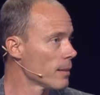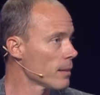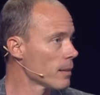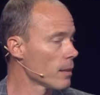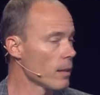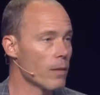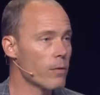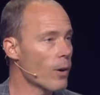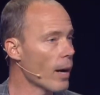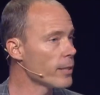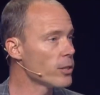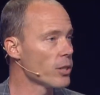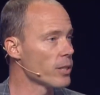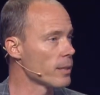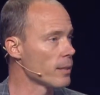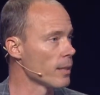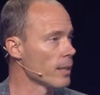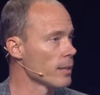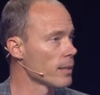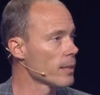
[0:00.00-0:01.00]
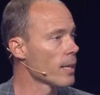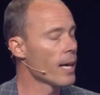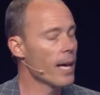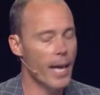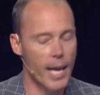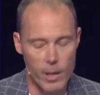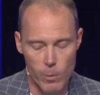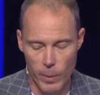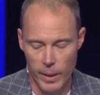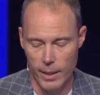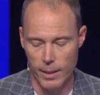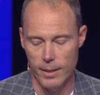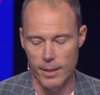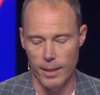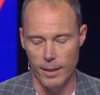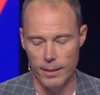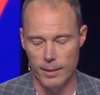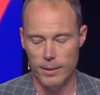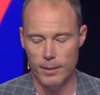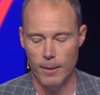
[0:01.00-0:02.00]
Love righteousness, hate
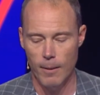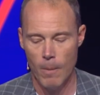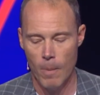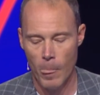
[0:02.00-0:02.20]
wickedness.